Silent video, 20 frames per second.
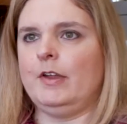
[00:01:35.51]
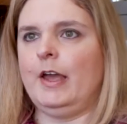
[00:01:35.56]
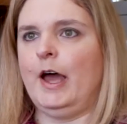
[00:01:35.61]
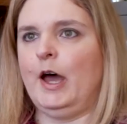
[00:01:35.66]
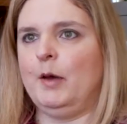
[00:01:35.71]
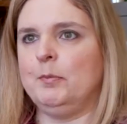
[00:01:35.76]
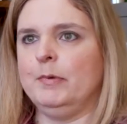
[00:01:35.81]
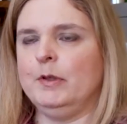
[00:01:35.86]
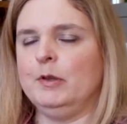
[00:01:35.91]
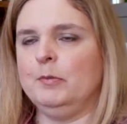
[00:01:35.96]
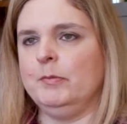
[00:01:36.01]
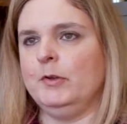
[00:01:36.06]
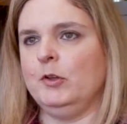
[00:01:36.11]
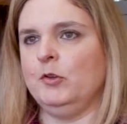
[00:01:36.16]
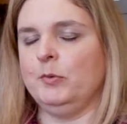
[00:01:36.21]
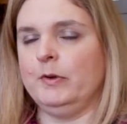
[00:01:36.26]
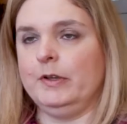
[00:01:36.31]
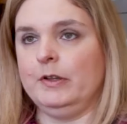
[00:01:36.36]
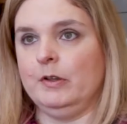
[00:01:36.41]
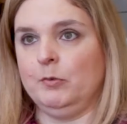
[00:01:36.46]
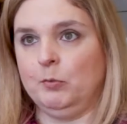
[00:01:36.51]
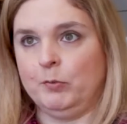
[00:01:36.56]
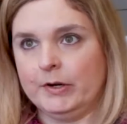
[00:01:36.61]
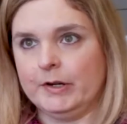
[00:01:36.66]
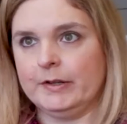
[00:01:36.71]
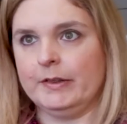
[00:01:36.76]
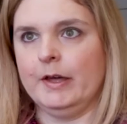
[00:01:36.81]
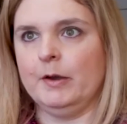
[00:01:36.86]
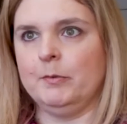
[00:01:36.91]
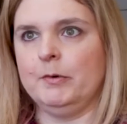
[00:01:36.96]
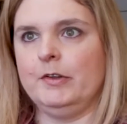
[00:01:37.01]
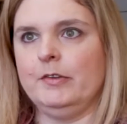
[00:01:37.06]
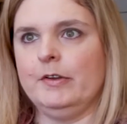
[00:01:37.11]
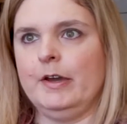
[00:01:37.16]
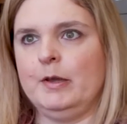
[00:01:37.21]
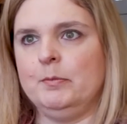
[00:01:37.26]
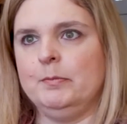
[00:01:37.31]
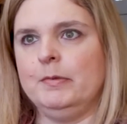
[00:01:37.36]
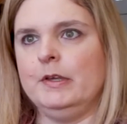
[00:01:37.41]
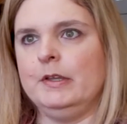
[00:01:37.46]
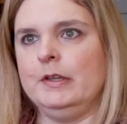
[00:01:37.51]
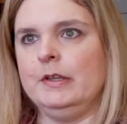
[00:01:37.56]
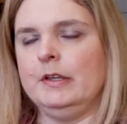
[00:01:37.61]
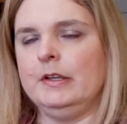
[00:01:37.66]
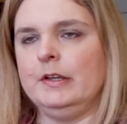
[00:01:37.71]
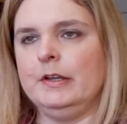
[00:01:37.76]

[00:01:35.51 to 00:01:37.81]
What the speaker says: to happen between a word that we type in